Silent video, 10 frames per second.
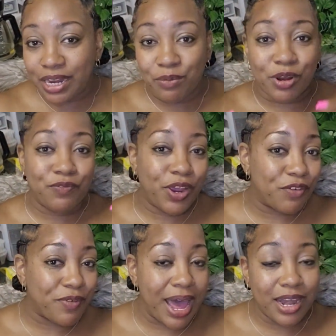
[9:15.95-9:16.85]
They want to
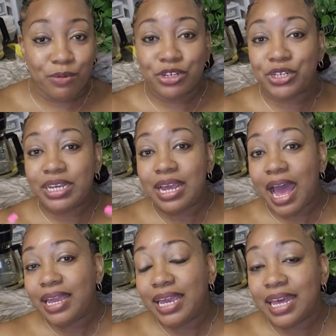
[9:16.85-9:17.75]
verify, they want your
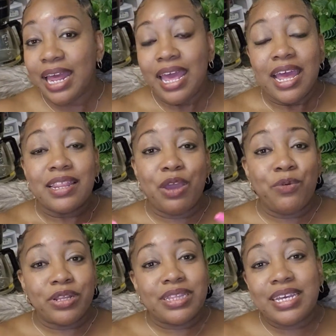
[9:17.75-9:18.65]
EIN, they
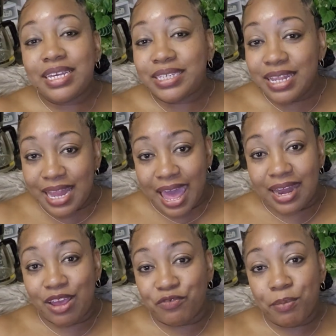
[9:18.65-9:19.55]
want this and that
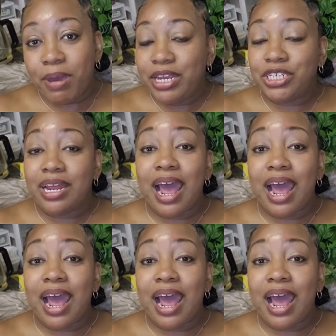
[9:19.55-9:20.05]
information.